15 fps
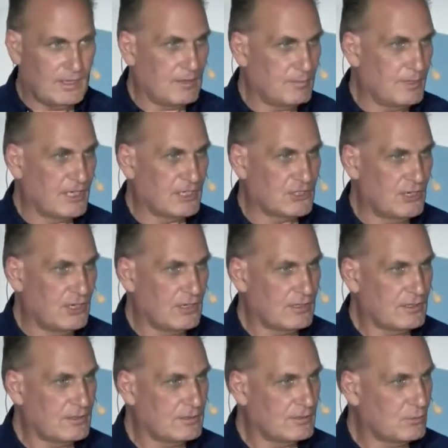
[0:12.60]
That'll be
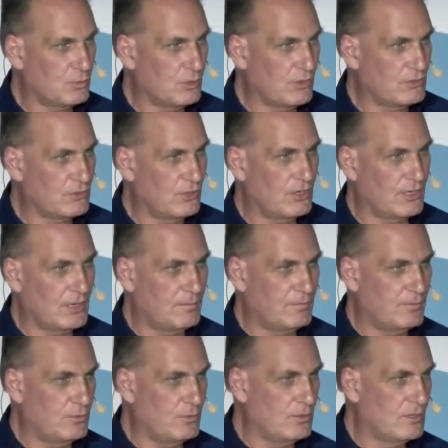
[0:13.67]
exciting and it's worth turning
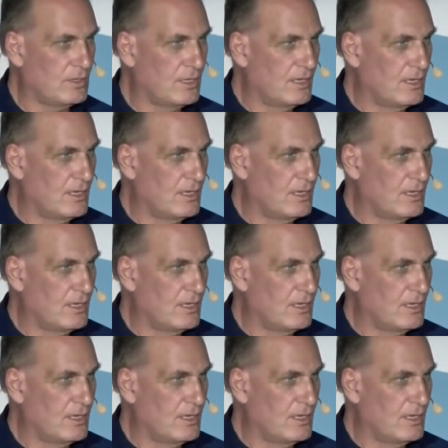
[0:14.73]
up for.